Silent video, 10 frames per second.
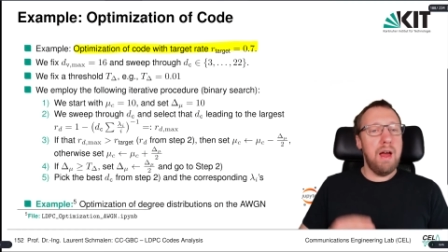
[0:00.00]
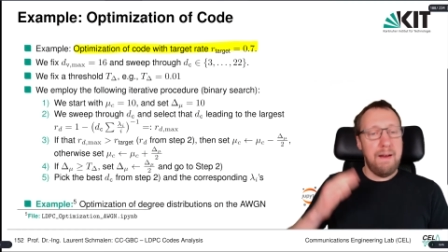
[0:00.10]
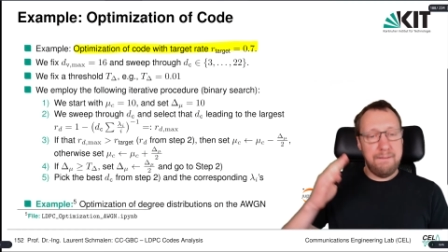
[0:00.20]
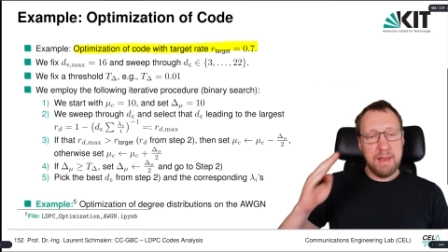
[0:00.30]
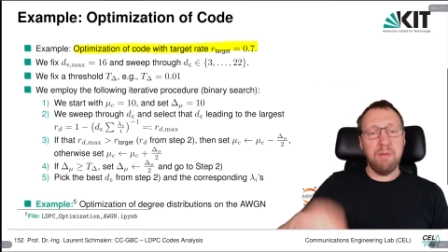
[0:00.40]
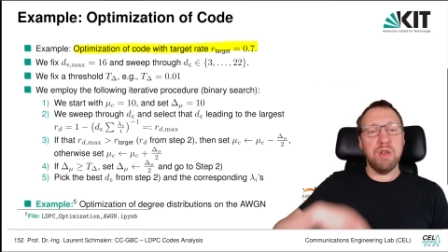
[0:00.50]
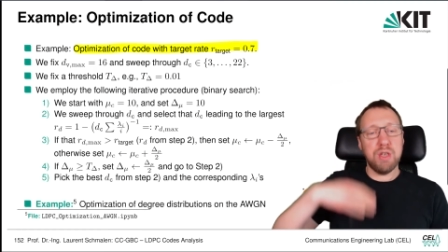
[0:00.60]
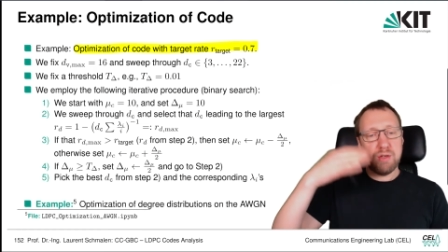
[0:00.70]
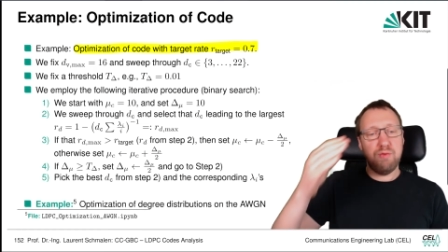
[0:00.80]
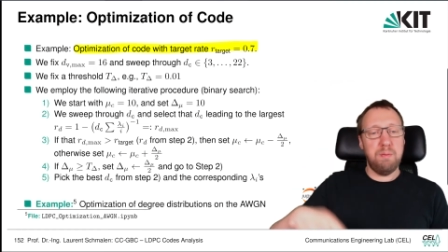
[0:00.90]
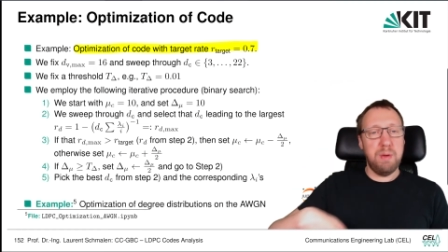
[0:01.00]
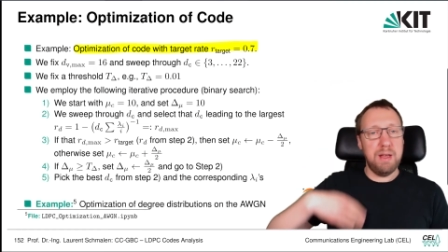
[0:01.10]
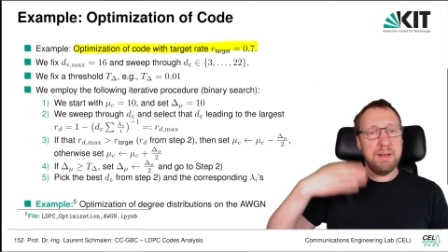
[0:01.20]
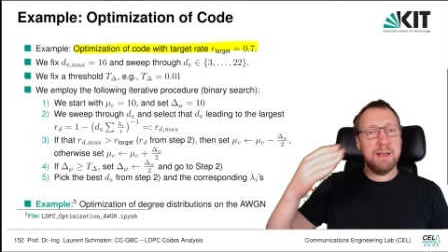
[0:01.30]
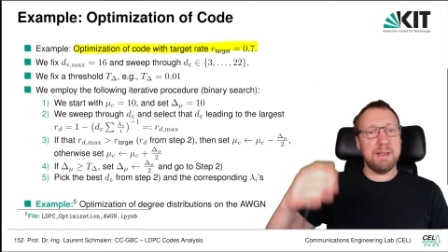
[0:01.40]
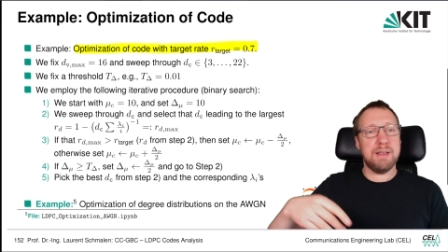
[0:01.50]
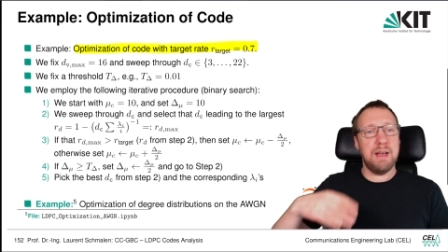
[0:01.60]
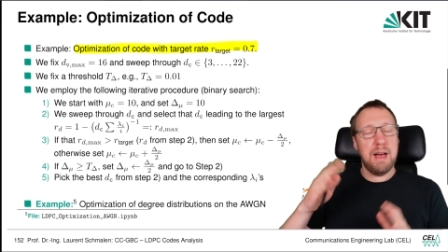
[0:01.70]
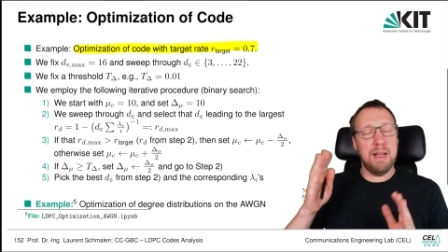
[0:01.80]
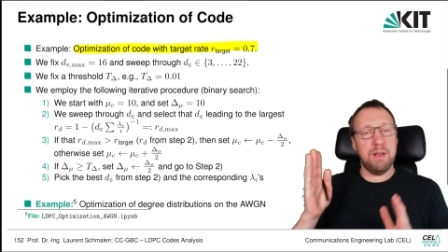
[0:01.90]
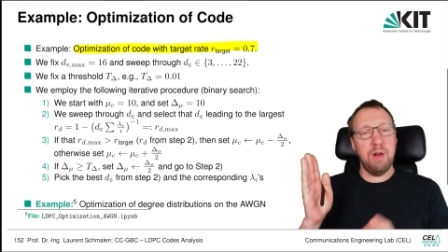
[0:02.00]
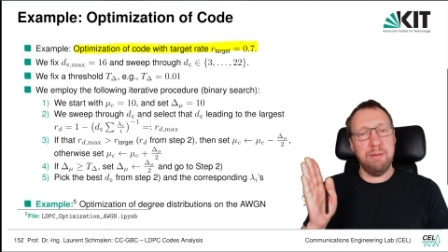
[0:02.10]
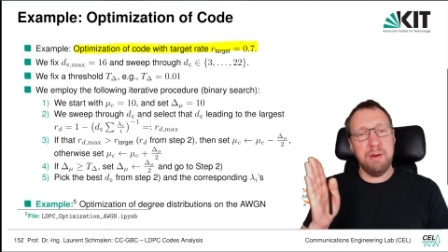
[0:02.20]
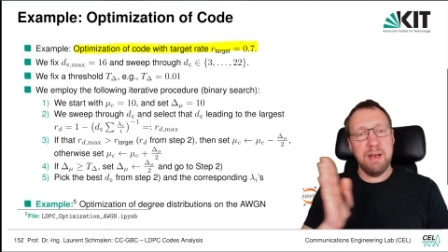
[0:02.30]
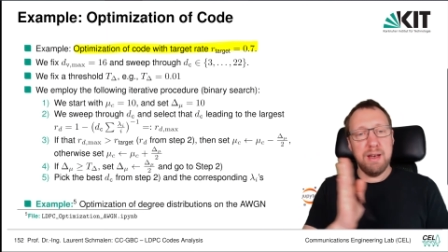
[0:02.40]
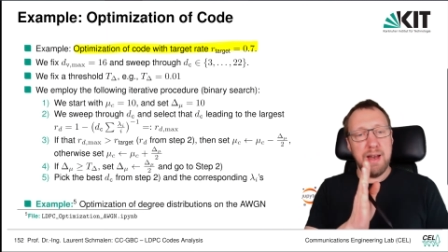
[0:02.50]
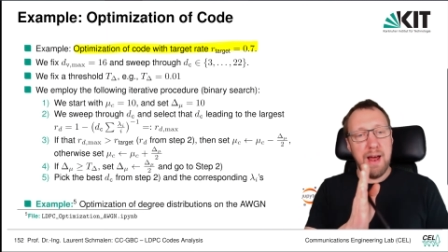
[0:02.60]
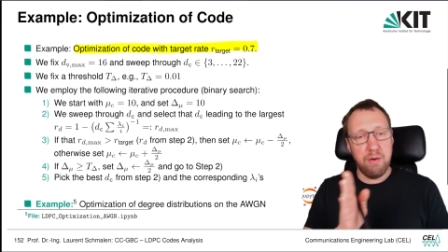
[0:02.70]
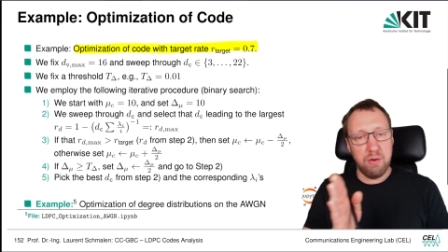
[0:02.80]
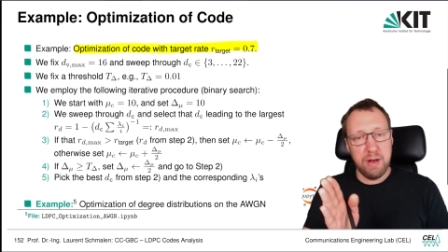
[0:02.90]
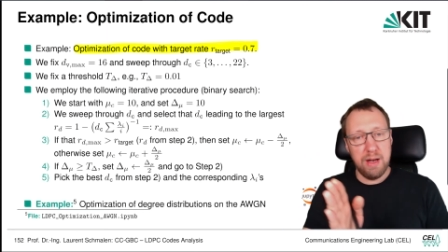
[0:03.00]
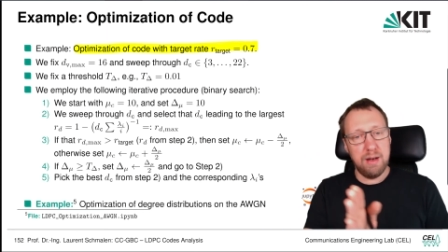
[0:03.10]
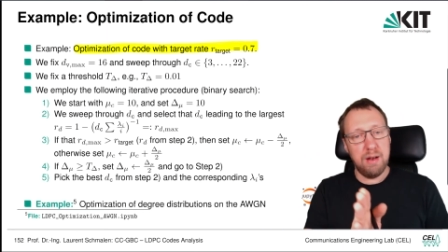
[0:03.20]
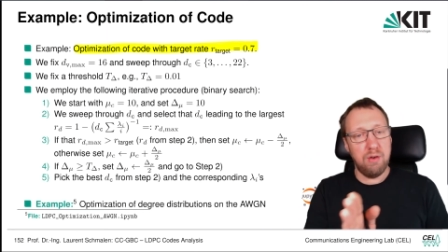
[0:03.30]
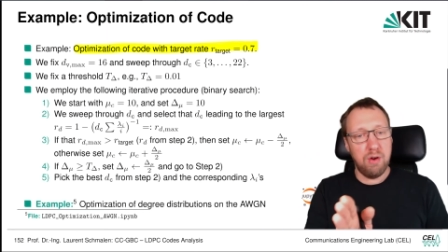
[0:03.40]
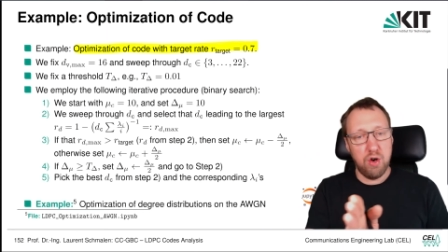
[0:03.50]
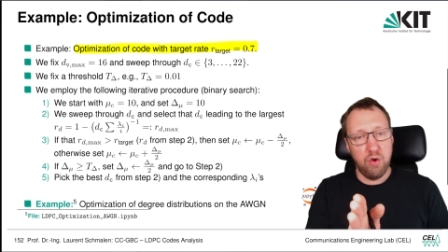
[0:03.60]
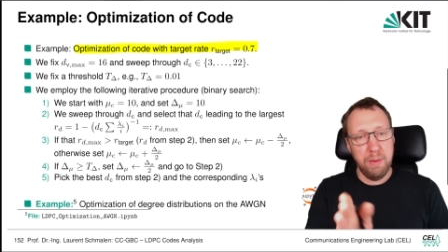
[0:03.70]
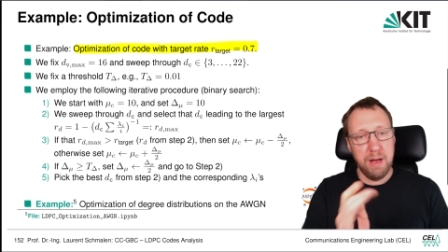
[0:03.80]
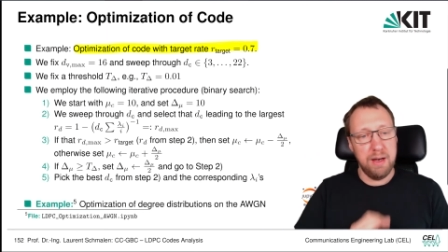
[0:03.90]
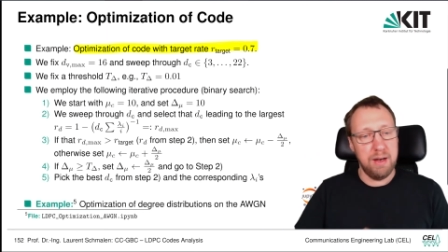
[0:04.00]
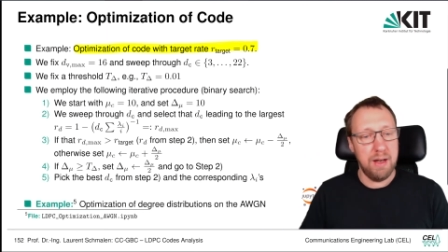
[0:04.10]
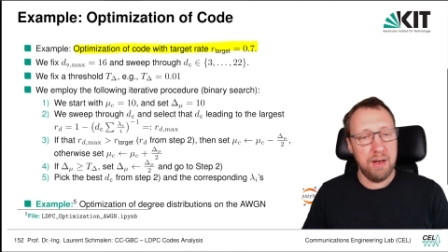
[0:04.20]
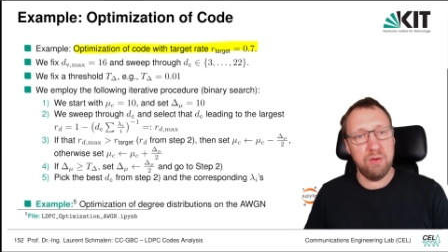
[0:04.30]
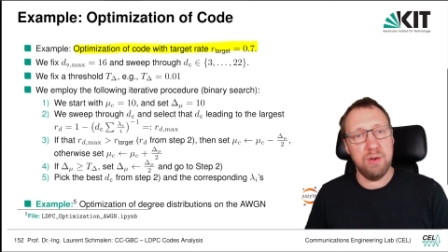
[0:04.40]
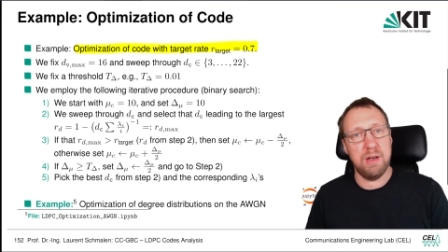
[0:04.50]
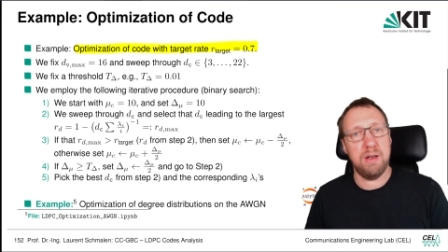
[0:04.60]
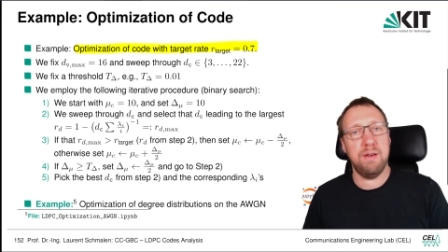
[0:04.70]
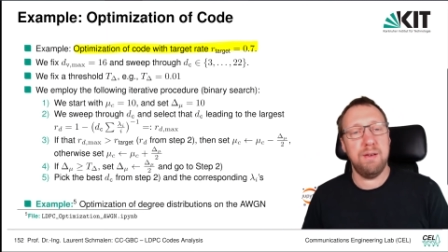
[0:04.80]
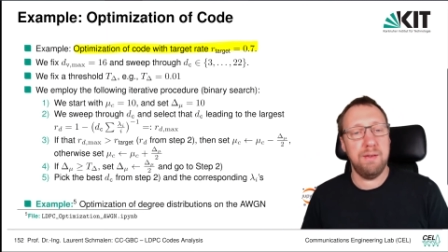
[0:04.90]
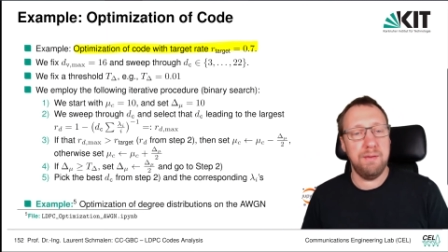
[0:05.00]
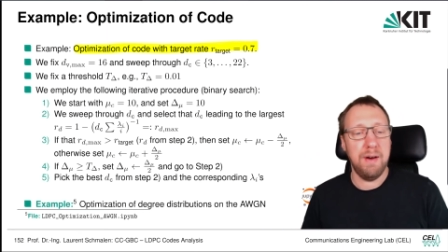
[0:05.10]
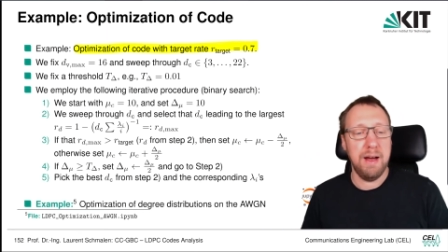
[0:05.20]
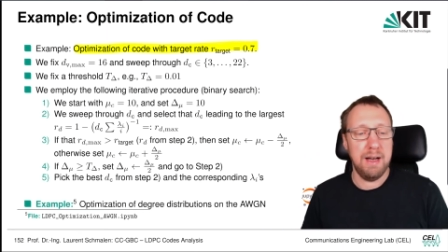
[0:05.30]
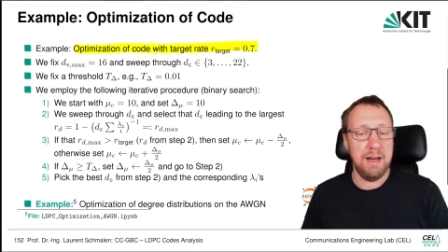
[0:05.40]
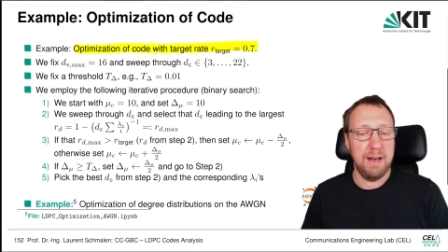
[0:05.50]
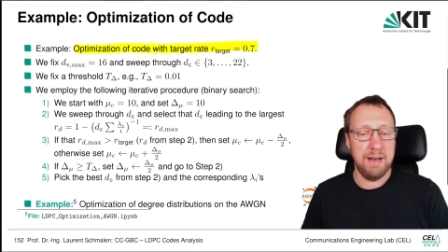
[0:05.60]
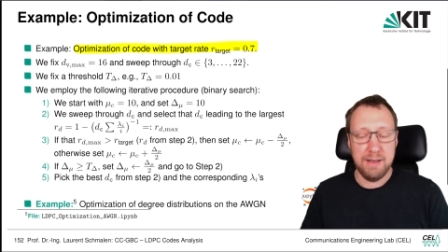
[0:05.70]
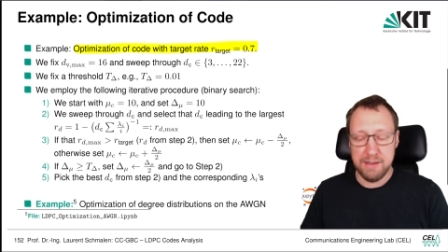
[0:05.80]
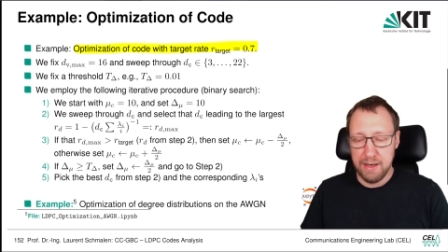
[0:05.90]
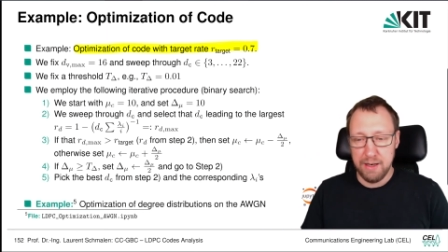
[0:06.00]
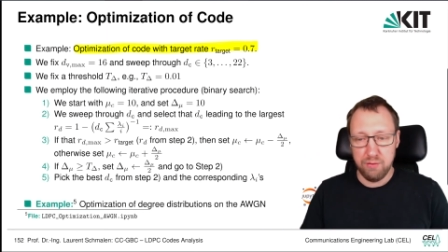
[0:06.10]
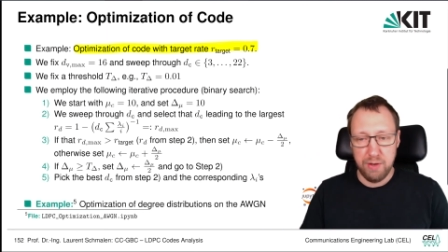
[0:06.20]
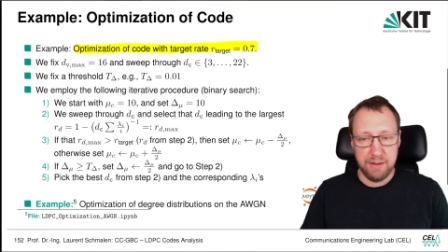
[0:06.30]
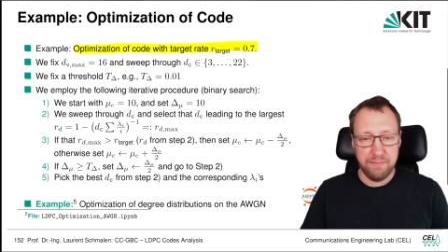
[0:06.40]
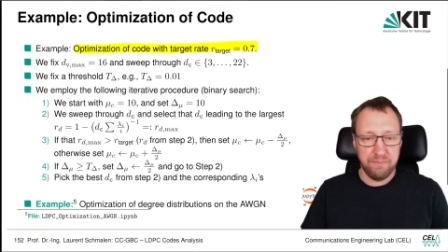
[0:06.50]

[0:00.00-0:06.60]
And then we just repeat this until we narrow in or home in into the finally desired rate.